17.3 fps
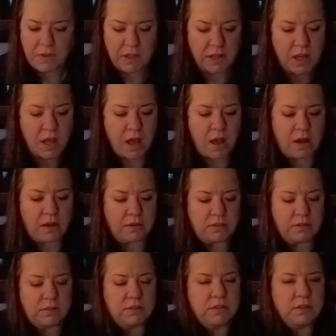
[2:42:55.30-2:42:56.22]
Yeah.
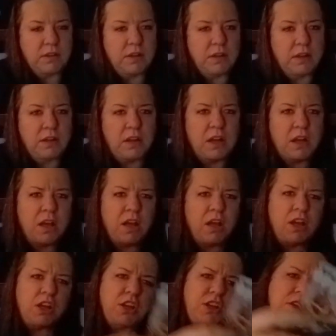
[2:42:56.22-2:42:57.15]

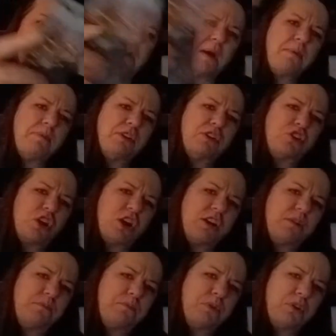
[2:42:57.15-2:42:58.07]
You might be trying
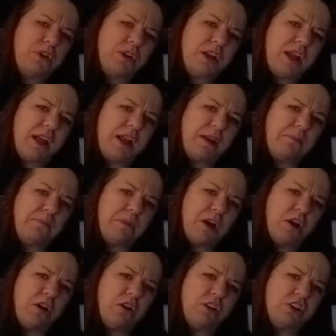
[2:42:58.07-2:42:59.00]
to put a
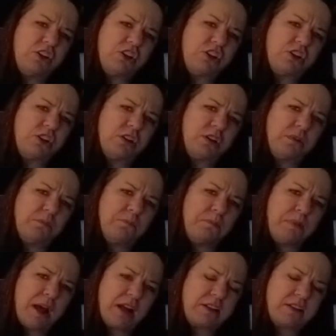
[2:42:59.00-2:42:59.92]
marriage back